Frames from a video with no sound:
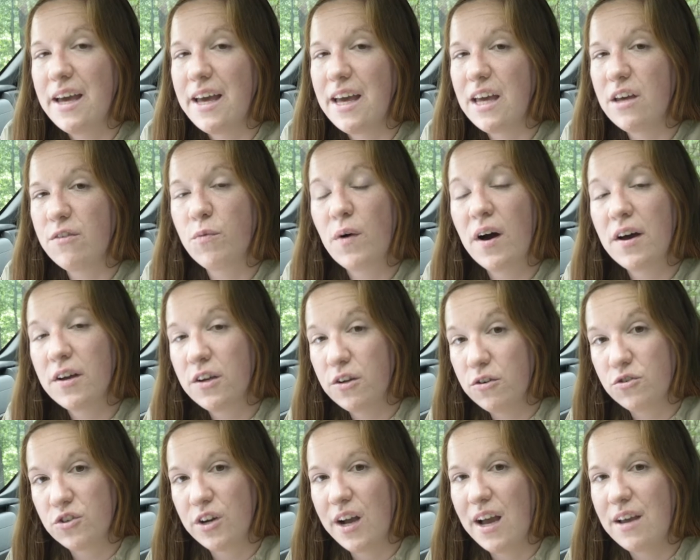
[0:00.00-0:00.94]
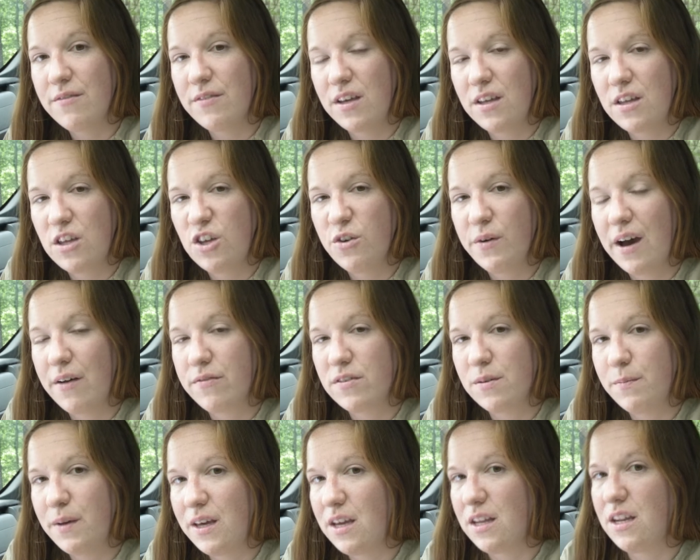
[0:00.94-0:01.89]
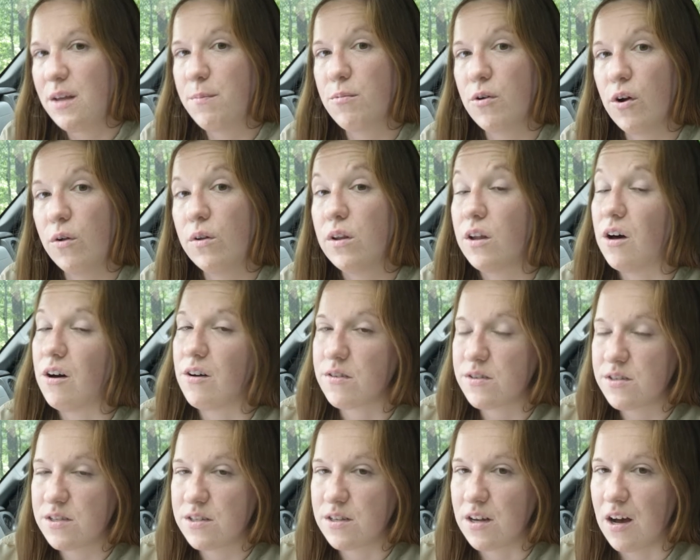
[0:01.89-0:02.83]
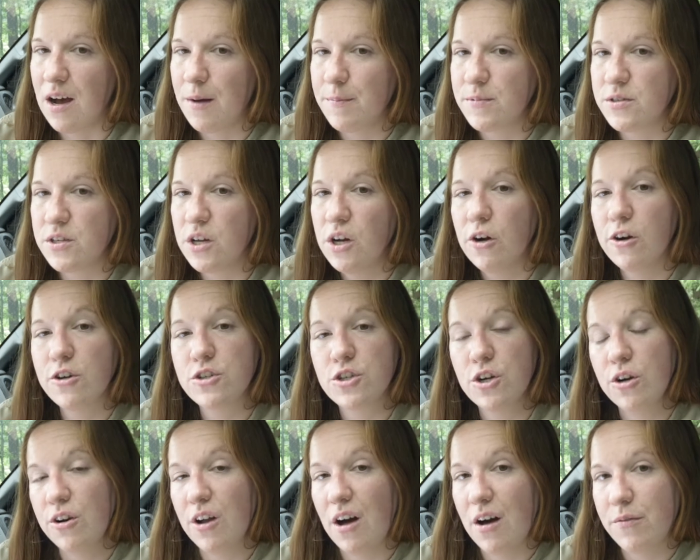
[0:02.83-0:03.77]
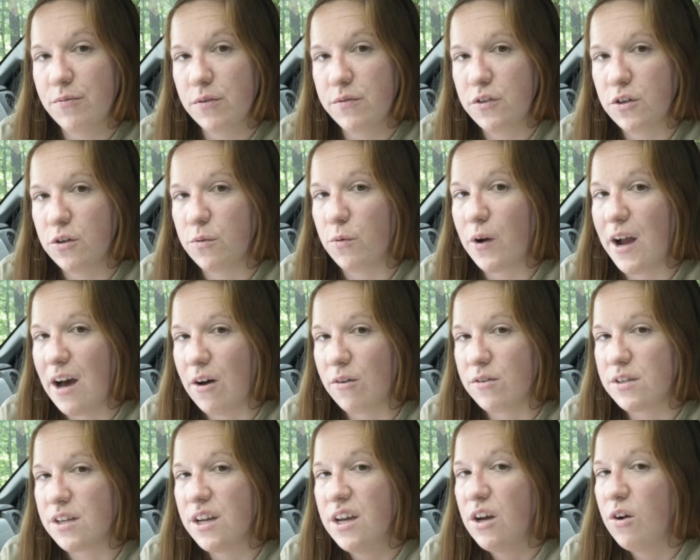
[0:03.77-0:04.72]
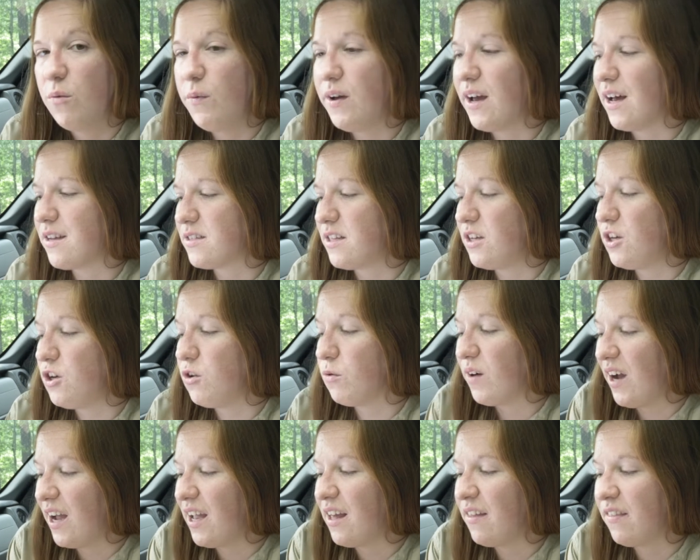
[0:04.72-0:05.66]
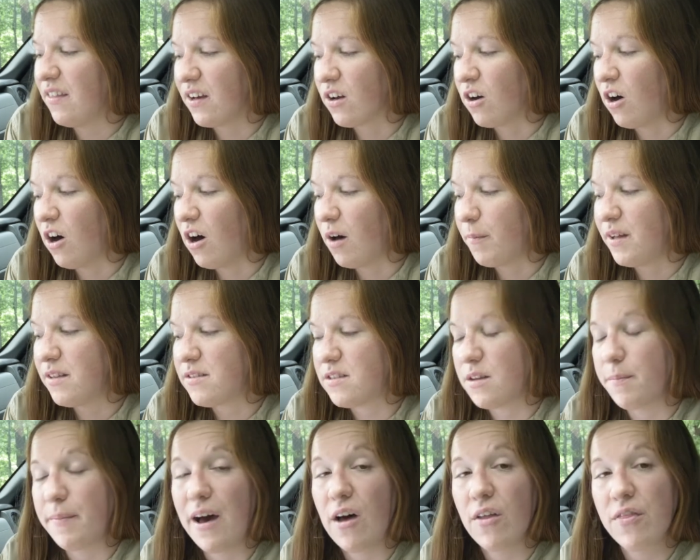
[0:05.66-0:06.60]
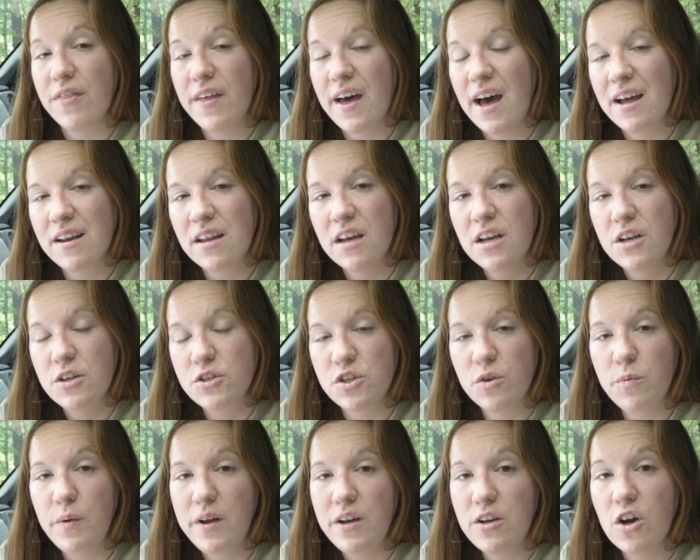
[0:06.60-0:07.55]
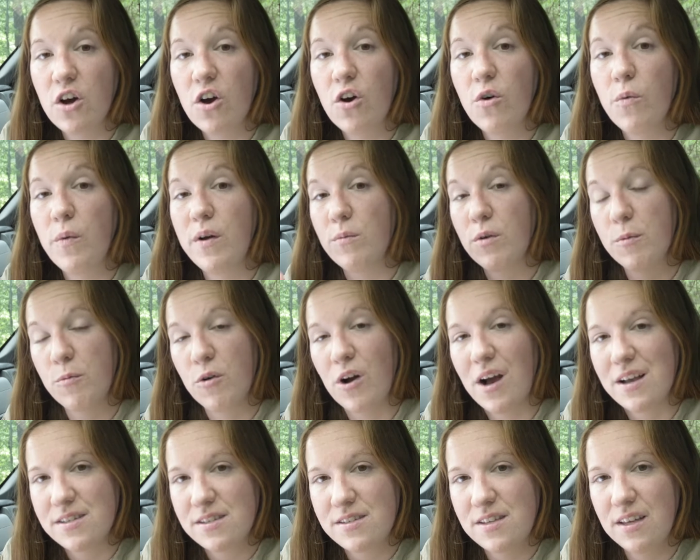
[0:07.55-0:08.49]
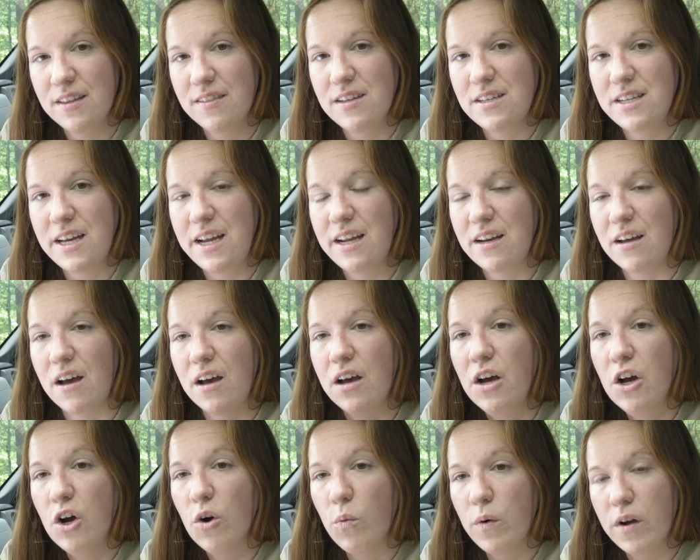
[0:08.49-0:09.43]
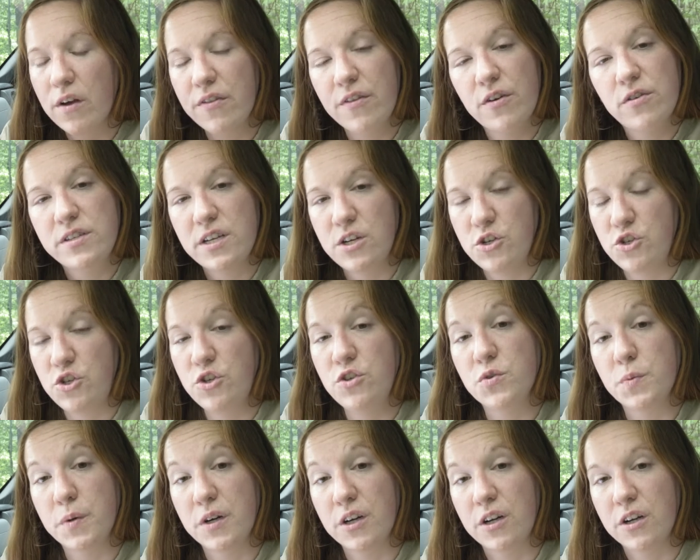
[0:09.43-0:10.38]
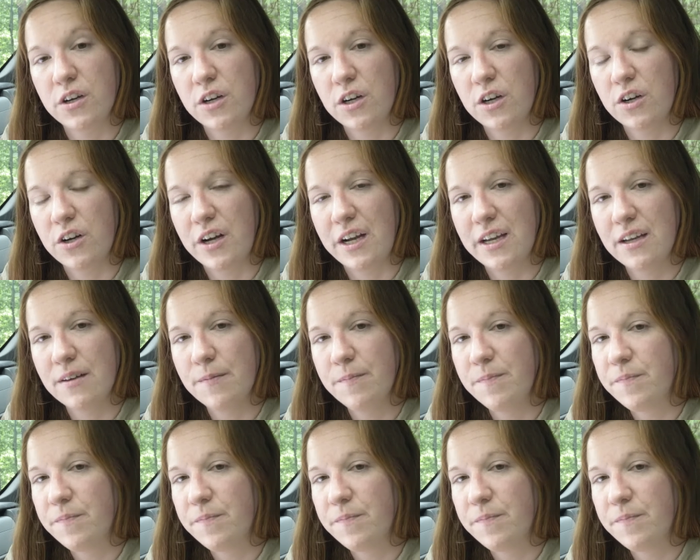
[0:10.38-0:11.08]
If while you're driving you have to make any prolonged stops or turn off of your route, we ask that you write in the comments about that so we know when we're processing the data where those issues were occurring.